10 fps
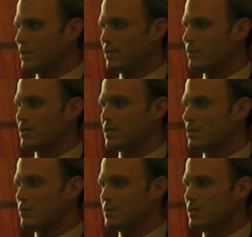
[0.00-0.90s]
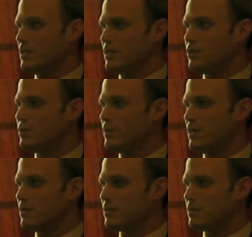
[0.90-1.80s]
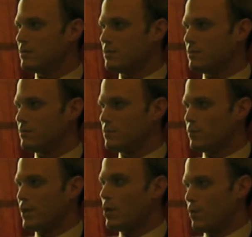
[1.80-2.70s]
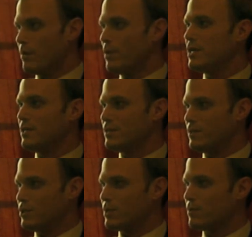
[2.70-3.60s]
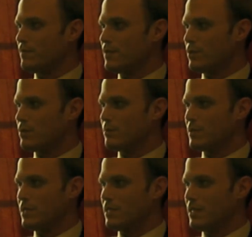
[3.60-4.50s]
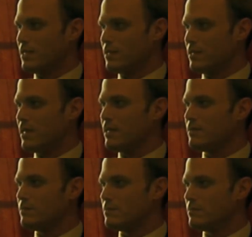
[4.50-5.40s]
But otherwise, I don't see an issue there. We owe the money to the general fund ultimately at the end of the day.